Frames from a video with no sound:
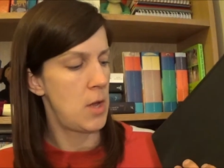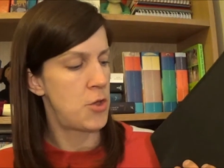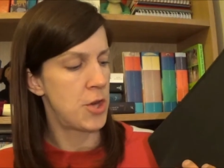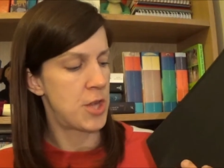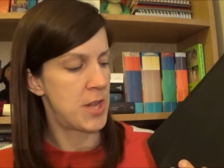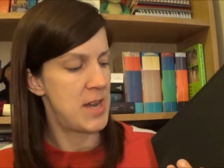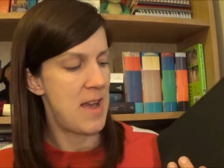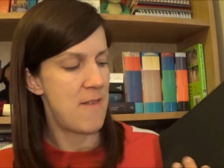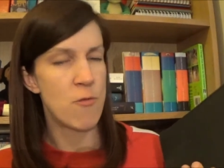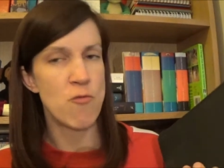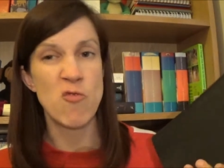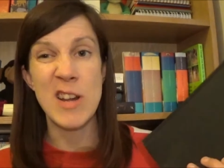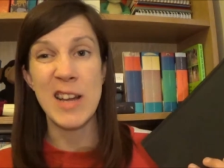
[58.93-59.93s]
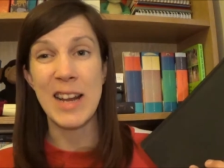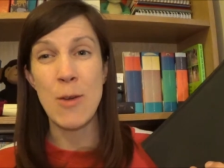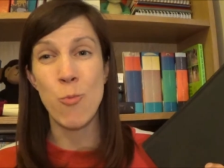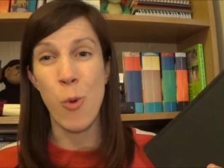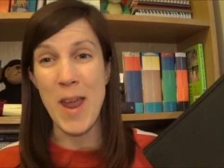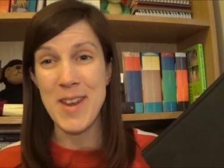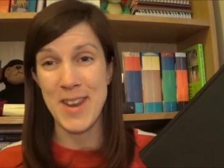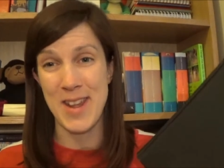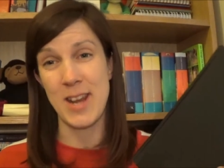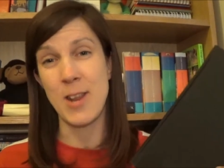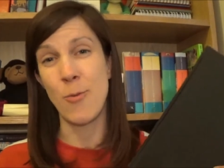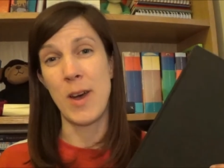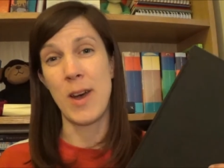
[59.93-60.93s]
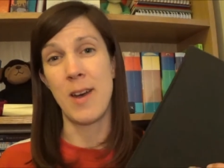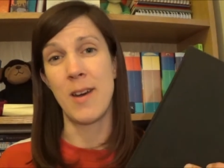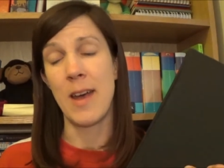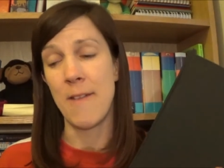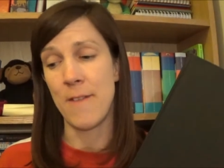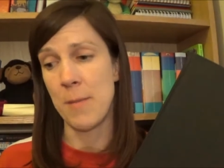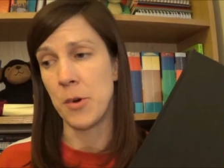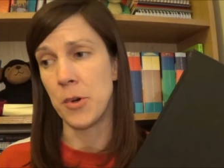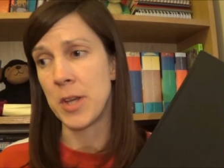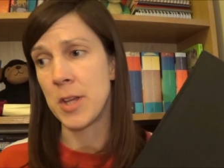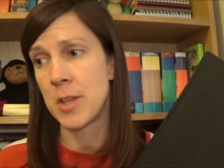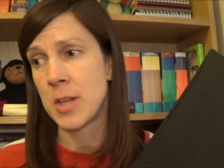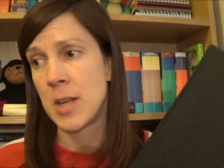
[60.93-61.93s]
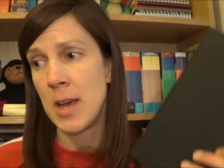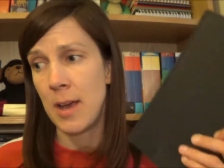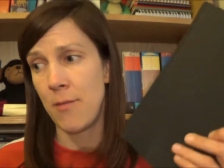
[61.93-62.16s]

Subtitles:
just never really went anywhere, if I'm honest.